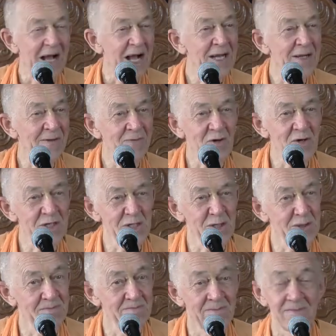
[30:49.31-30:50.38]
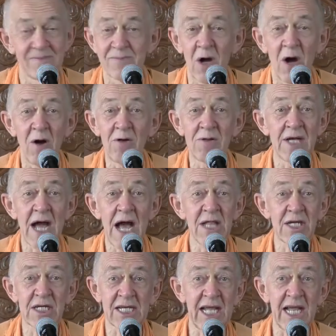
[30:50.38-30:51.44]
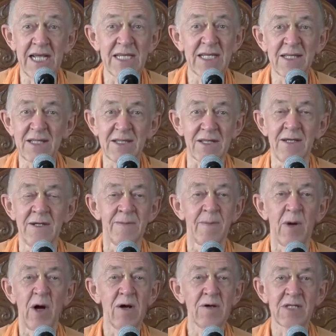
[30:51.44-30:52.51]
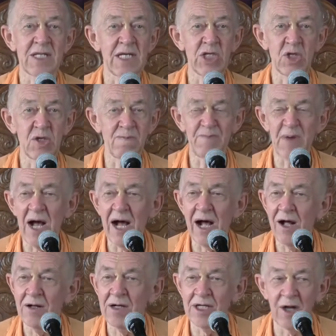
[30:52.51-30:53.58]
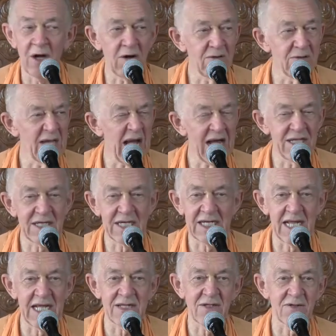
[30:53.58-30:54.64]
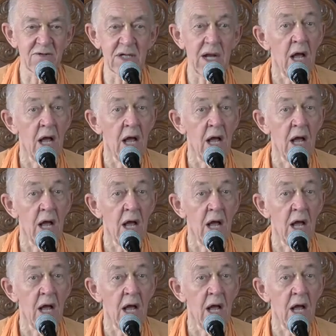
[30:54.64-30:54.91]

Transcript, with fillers: And of course, all the other kings, all Sishupal and all the other kings who,